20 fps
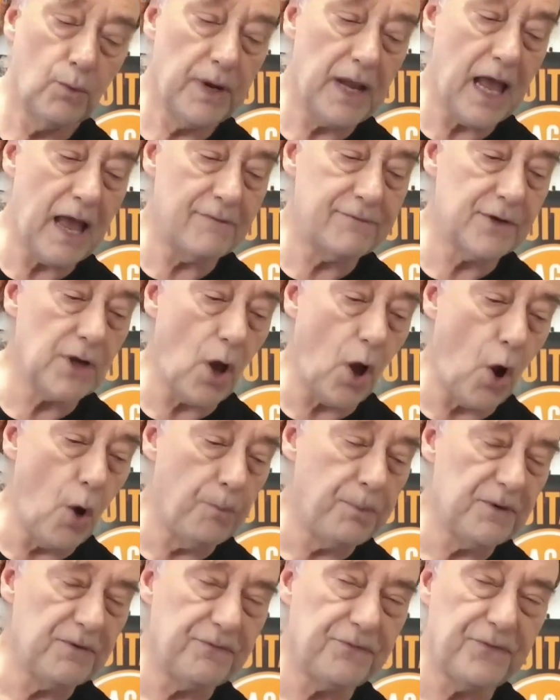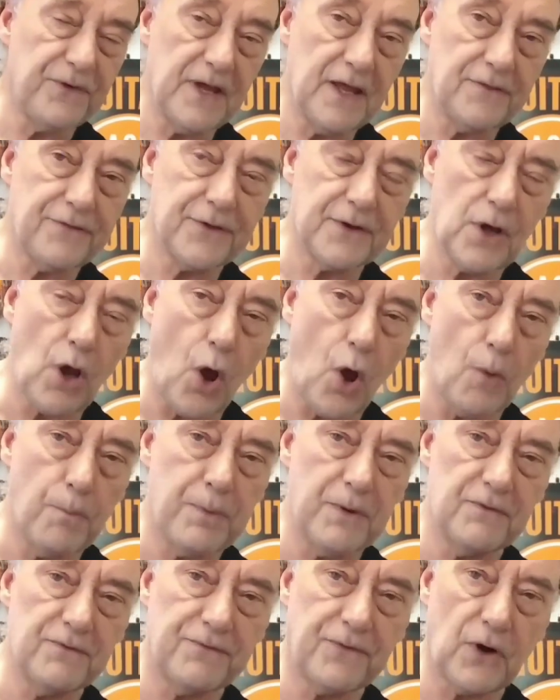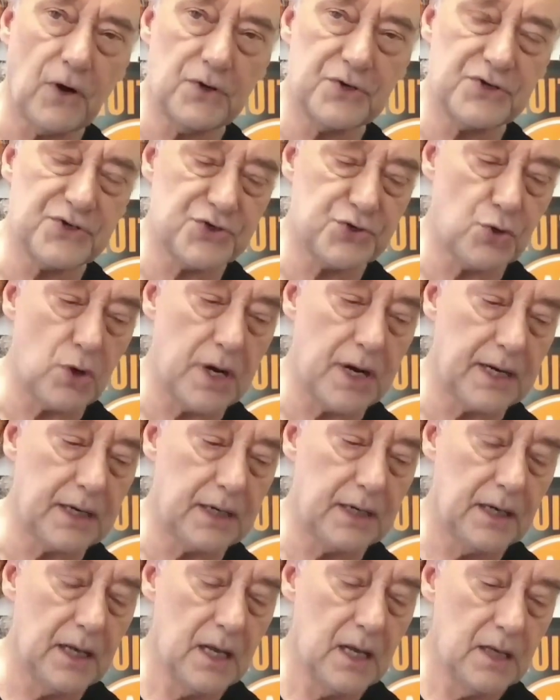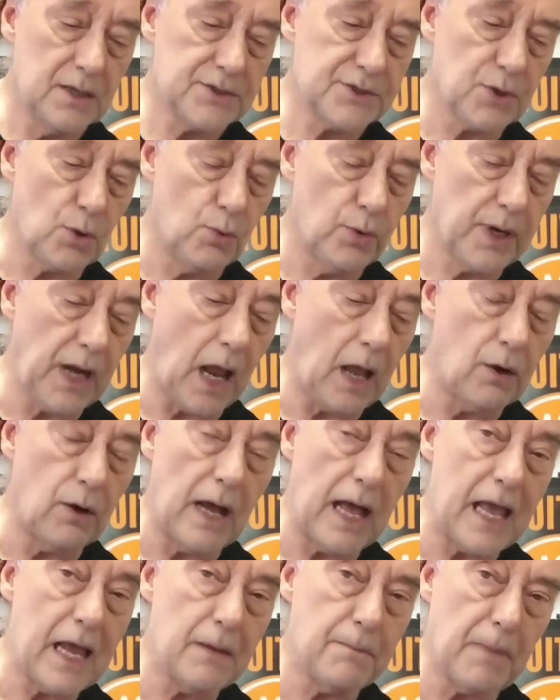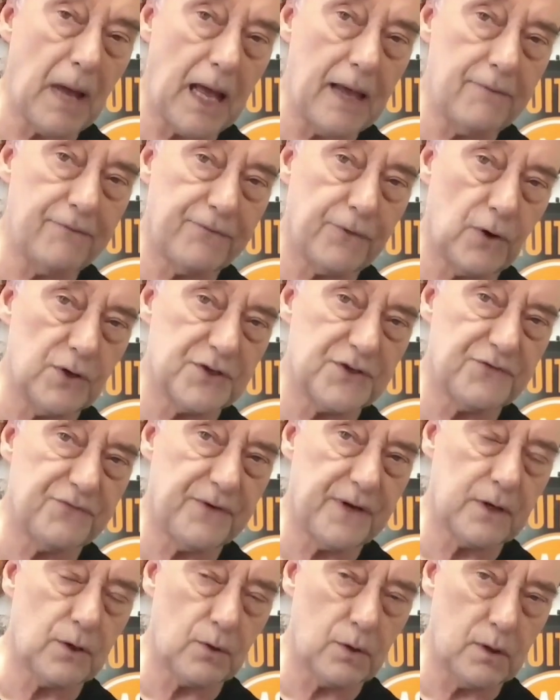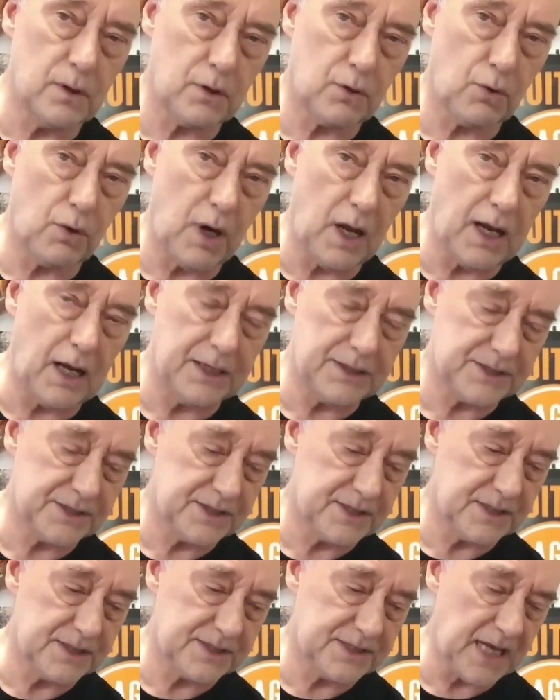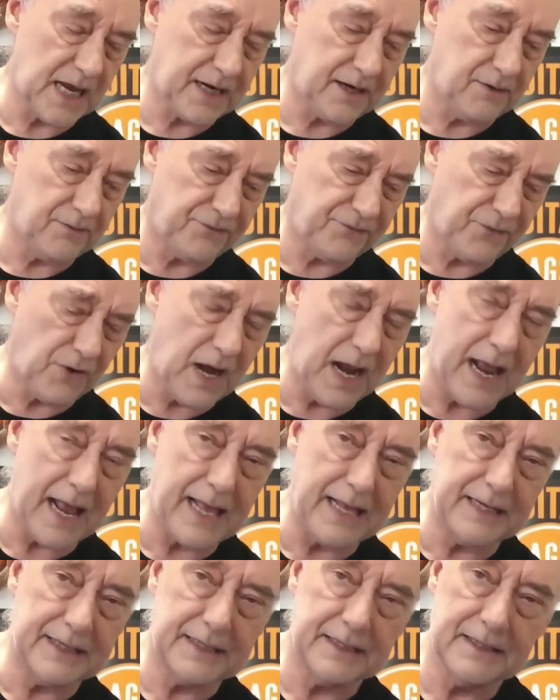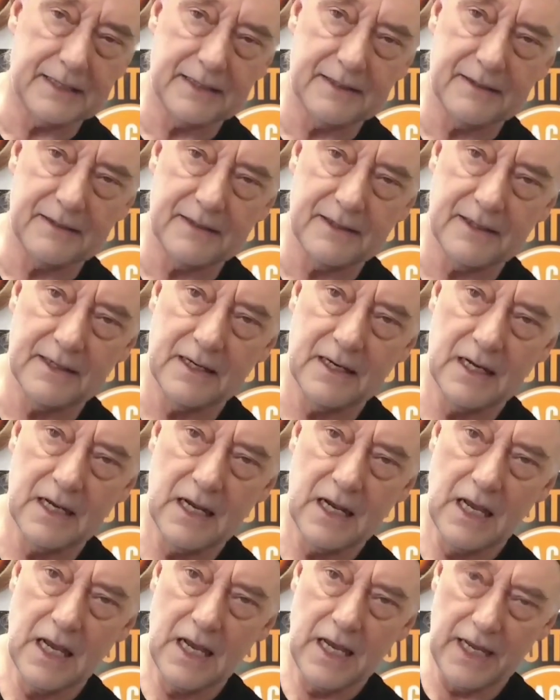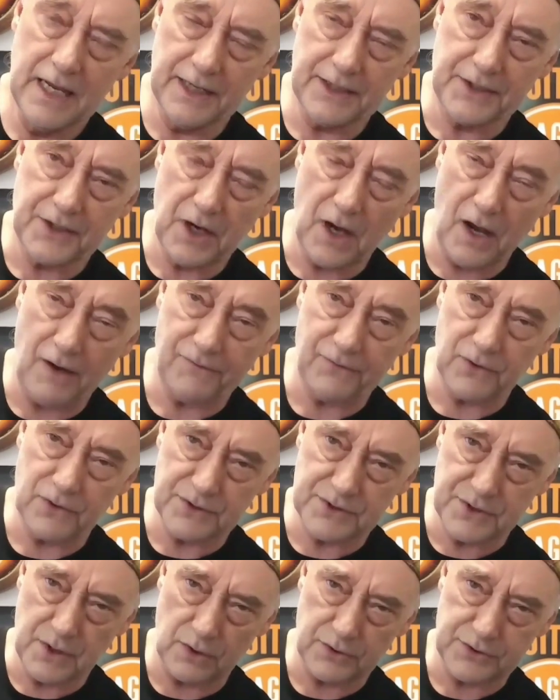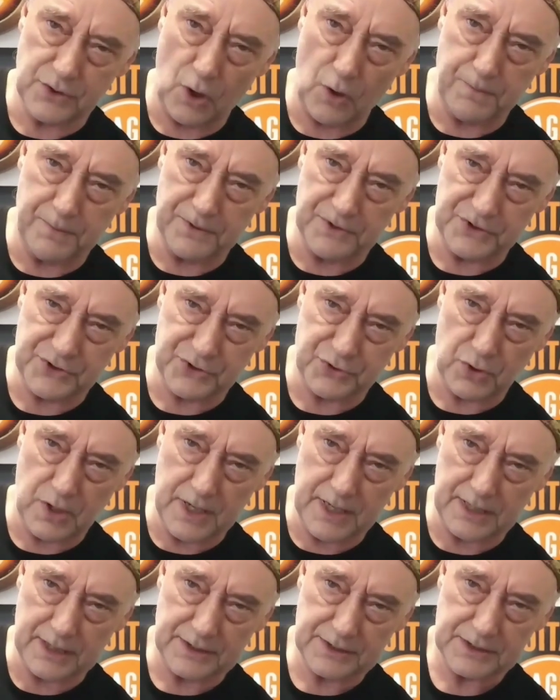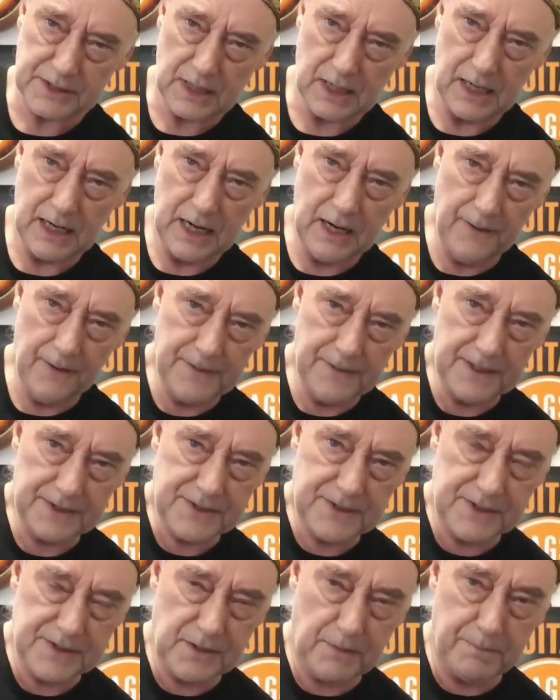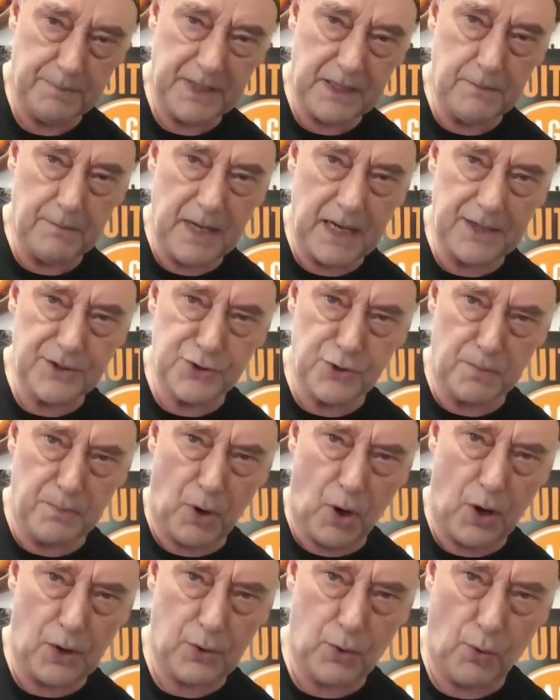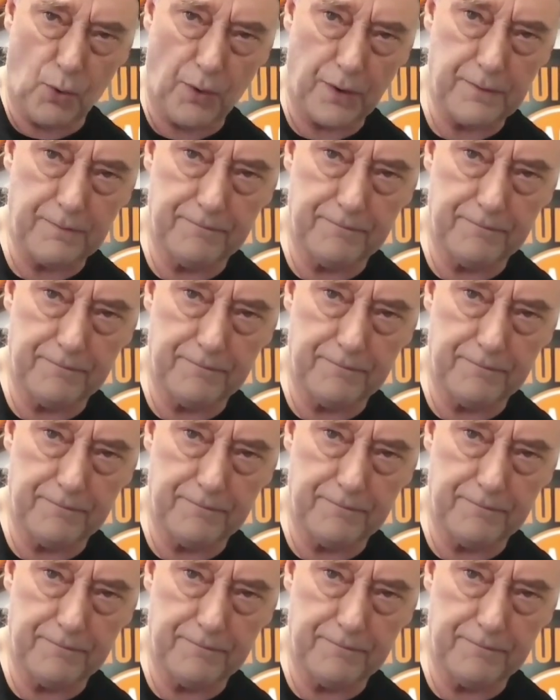We have an open 5th and open 1st string. So when I lay my 1st finger across the 2nd fret, it covers those open strings, and this is a B major bar chord.